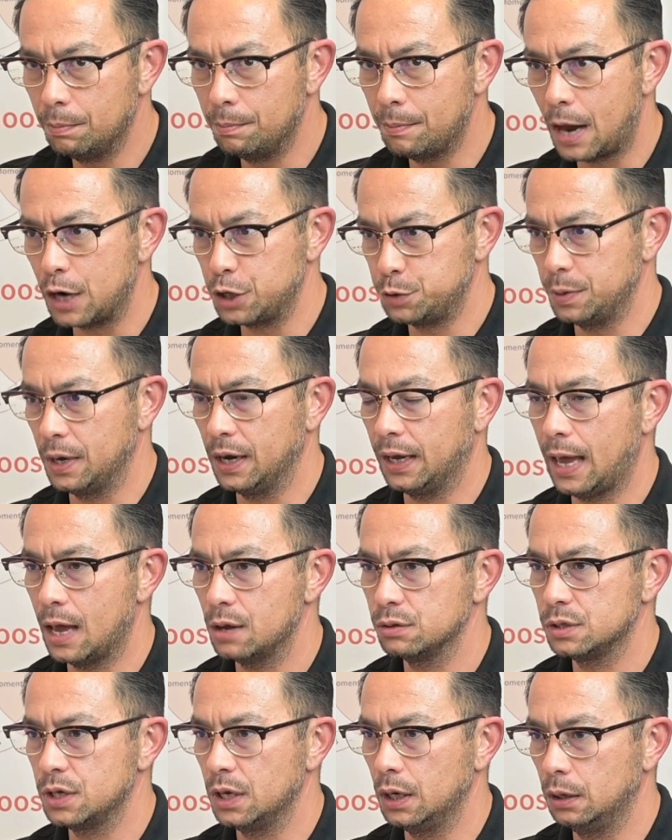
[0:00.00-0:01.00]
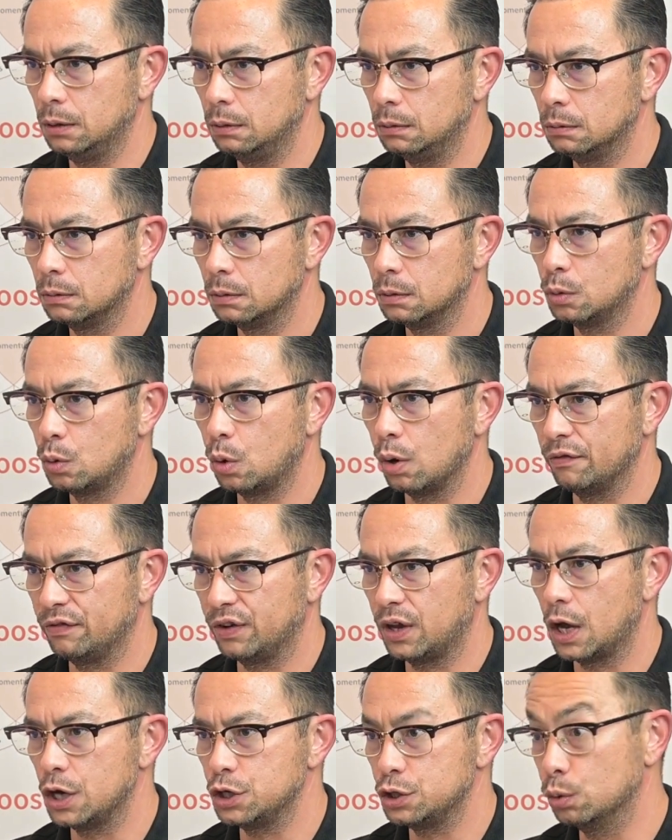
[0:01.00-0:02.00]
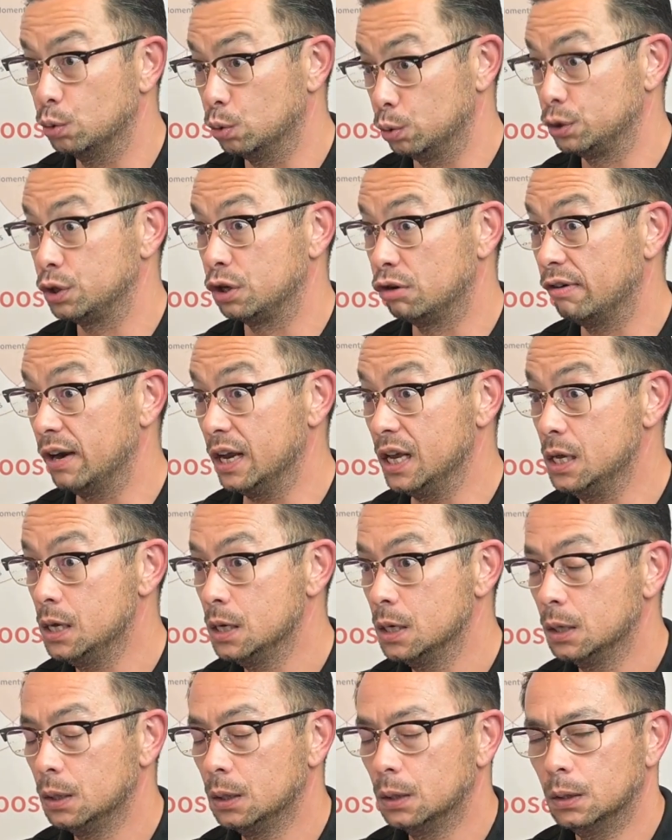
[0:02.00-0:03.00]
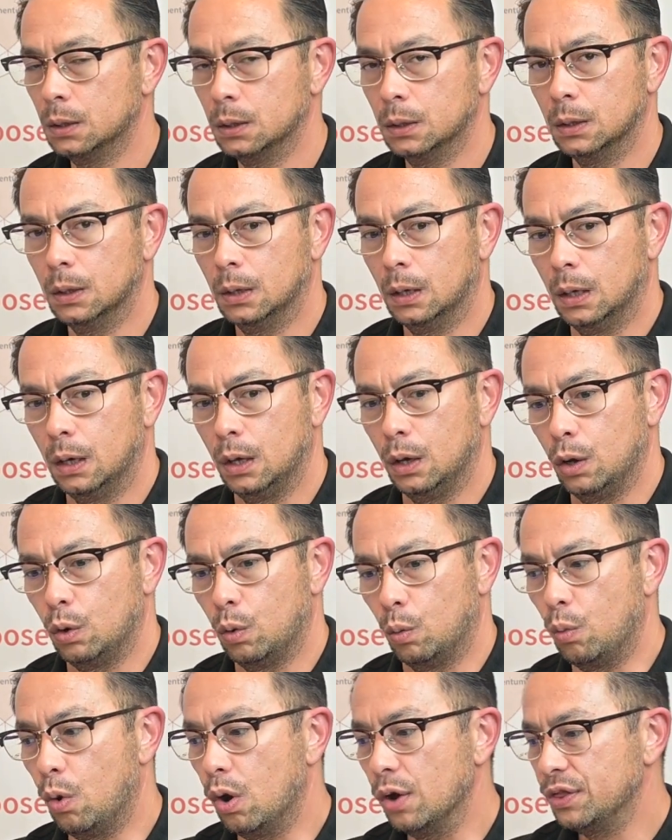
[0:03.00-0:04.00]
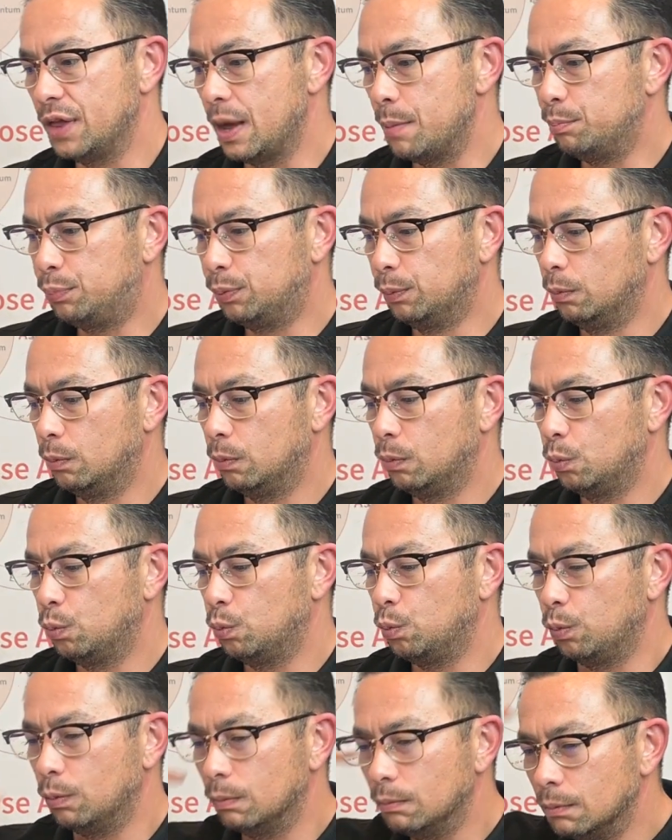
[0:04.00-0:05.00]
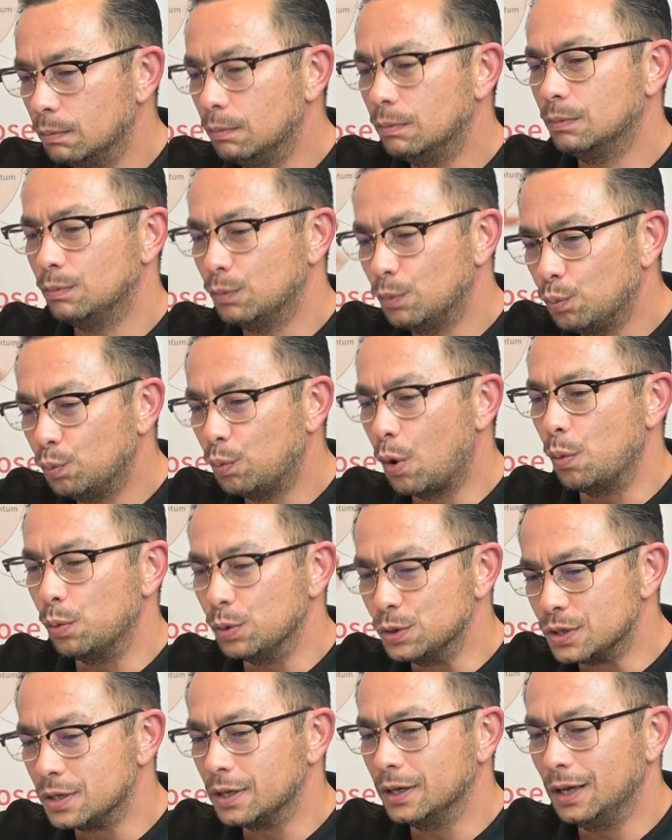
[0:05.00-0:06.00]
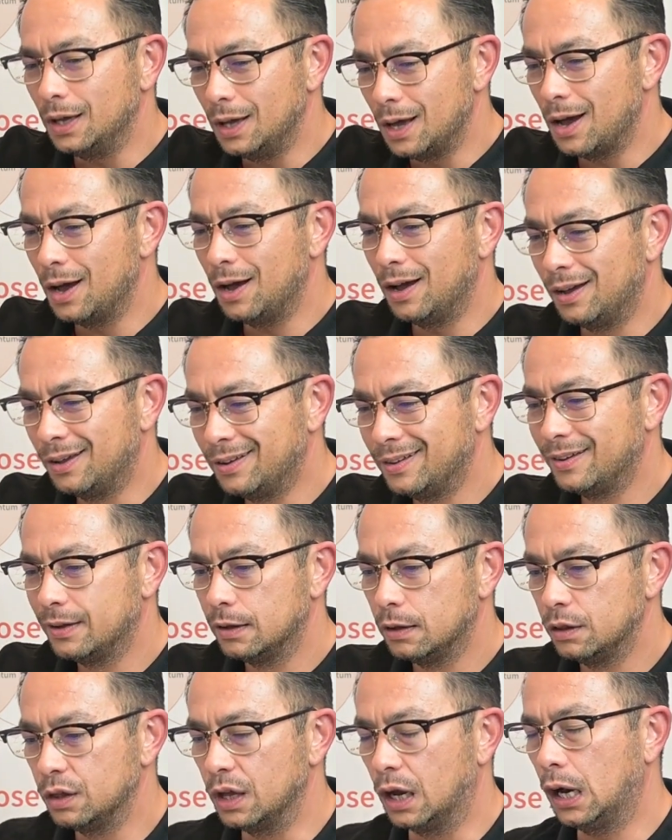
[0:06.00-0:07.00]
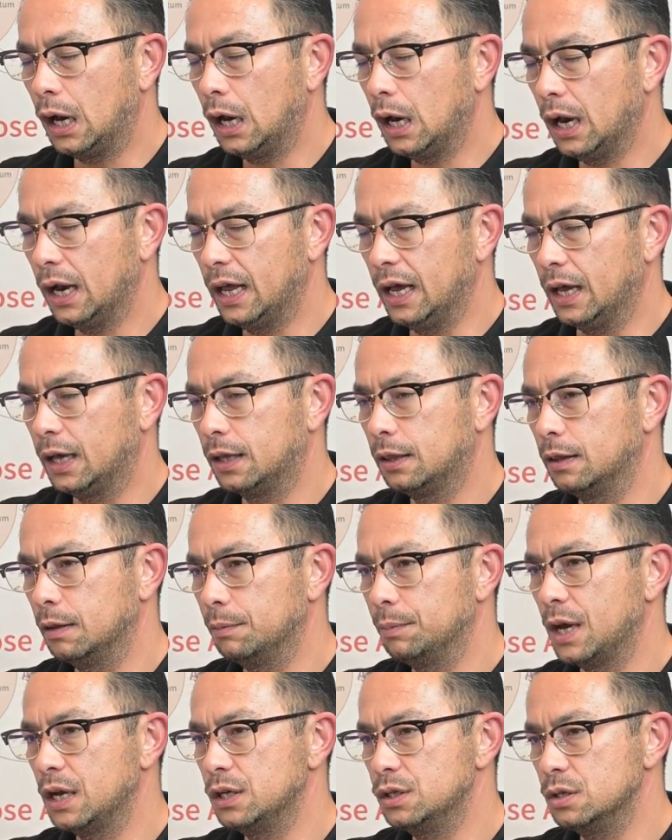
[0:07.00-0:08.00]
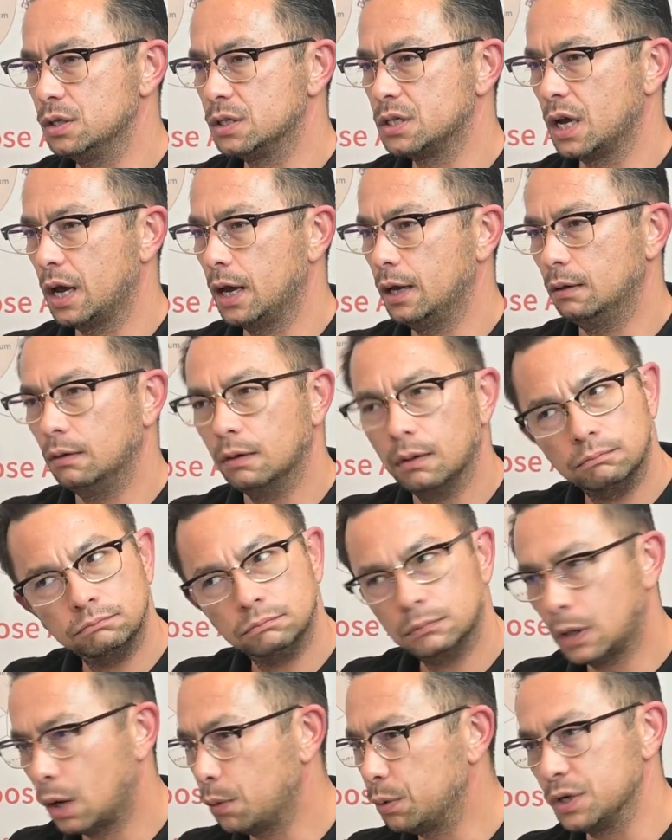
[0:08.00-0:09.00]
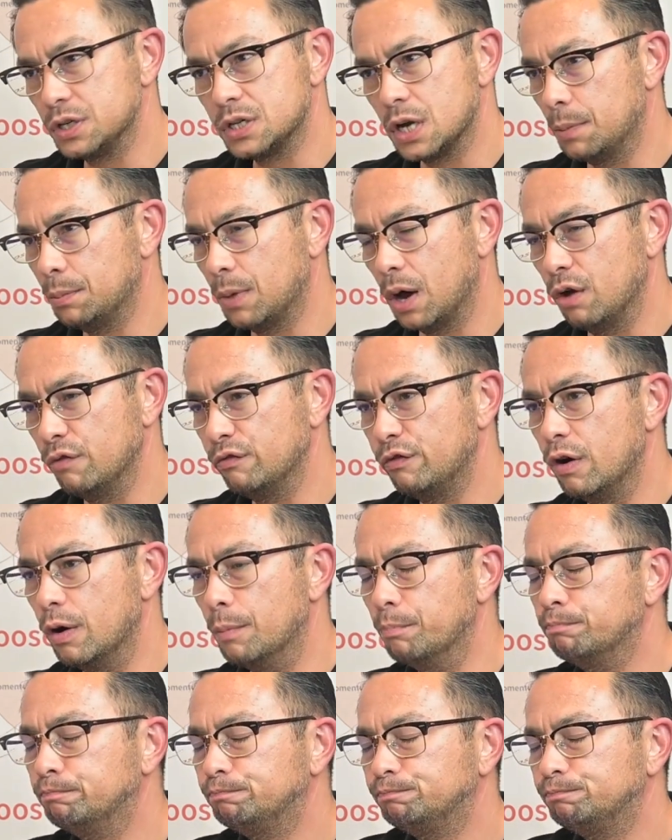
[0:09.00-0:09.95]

management accounting qualification or degree, what was the click that made you say, I want to set up my own firm?